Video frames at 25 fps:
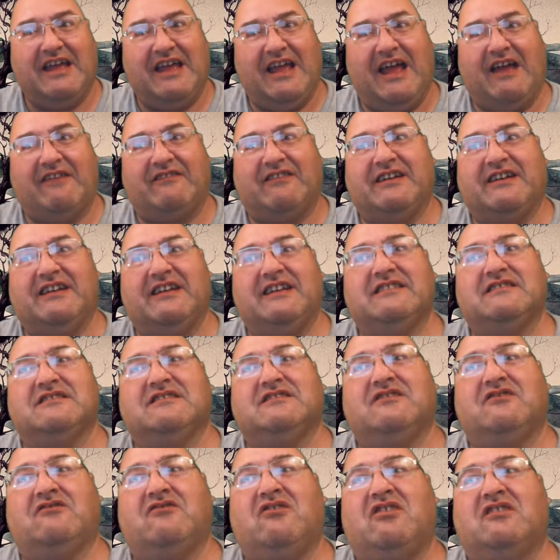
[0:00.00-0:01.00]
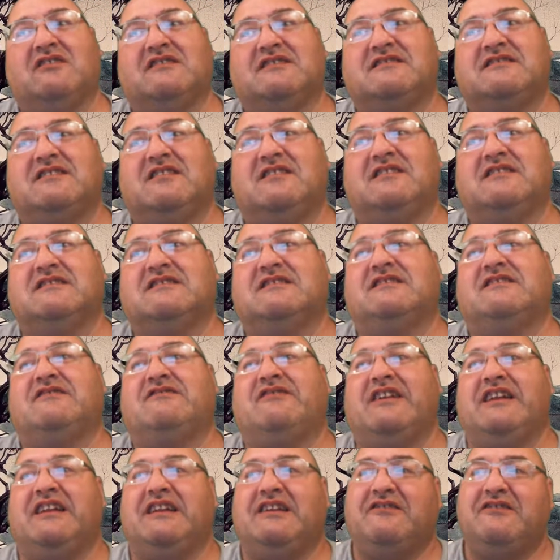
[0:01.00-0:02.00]
After getting to know all the songs on the
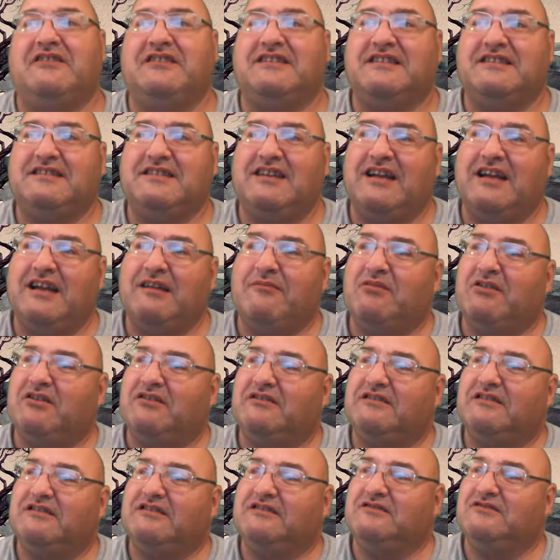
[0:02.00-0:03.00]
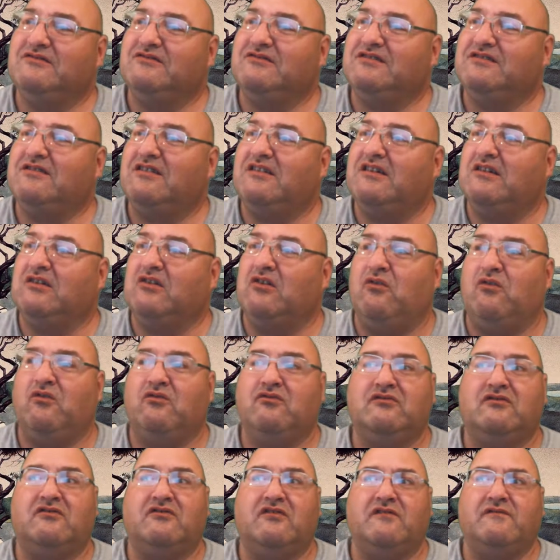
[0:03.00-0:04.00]
radio at the time, I heard a new song,
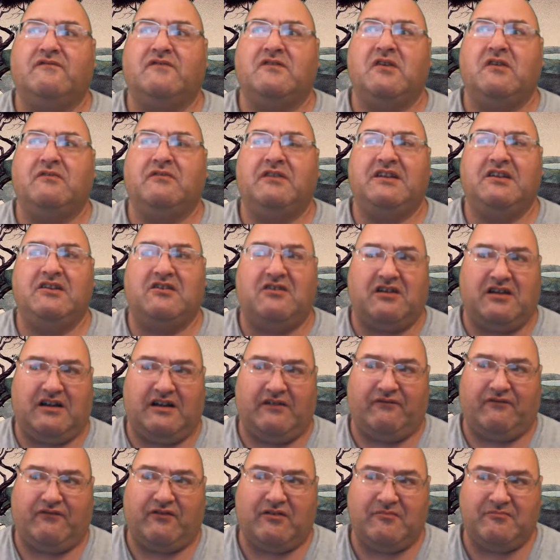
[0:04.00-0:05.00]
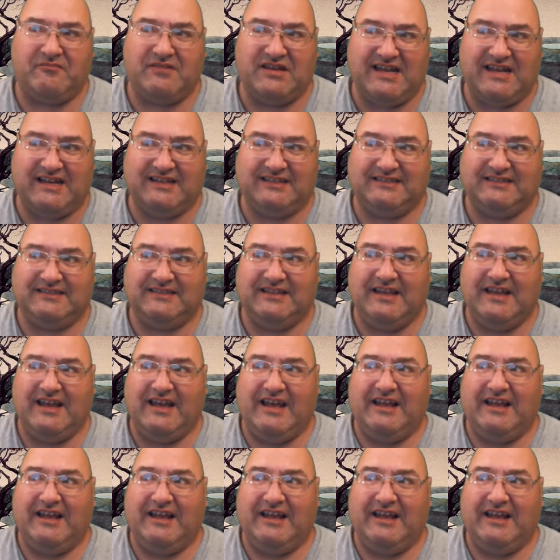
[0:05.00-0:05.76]
Owner of Lonely Heart, from Yes.